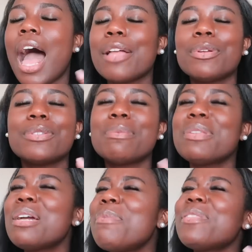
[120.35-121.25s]
I don't know,
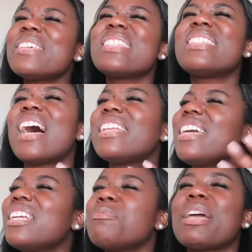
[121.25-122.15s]
something about the sun
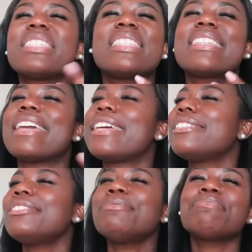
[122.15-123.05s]
hitting my
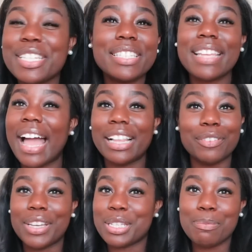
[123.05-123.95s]
skin just
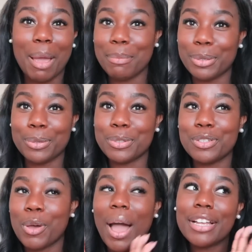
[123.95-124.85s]
elevates my mood.
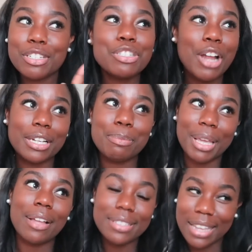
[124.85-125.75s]
So I just tried to
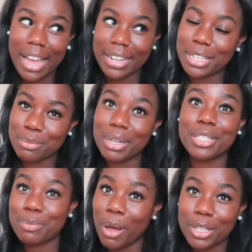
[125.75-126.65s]
be outside as
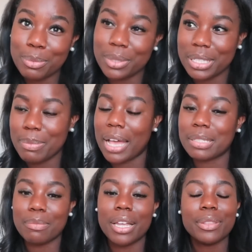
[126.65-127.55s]
much as possible this
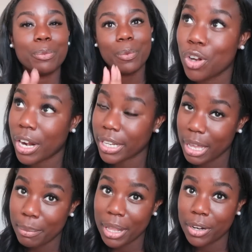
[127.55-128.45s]
past month. Trying to
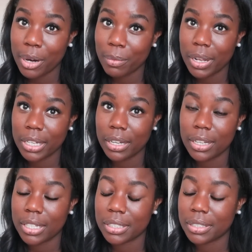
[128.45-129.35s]
get better at running,
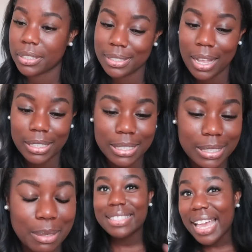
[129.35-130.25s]
hun. It's not
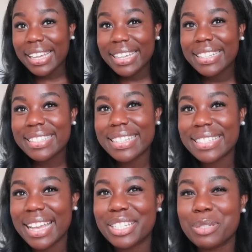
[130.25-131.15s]
easy. Second
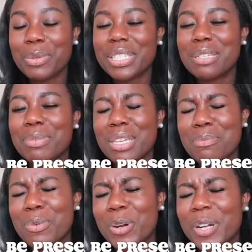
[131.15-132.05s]
intention was to be
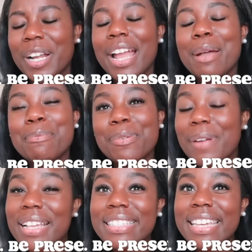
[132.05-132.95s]
more
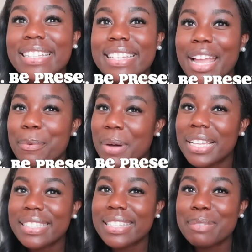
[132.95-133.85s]
present, and I
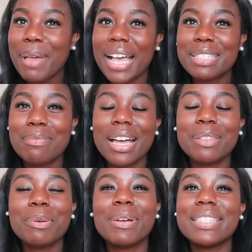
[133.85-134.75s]
was this past
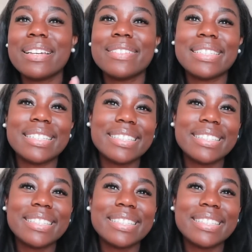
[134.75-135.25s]
month. We went to go see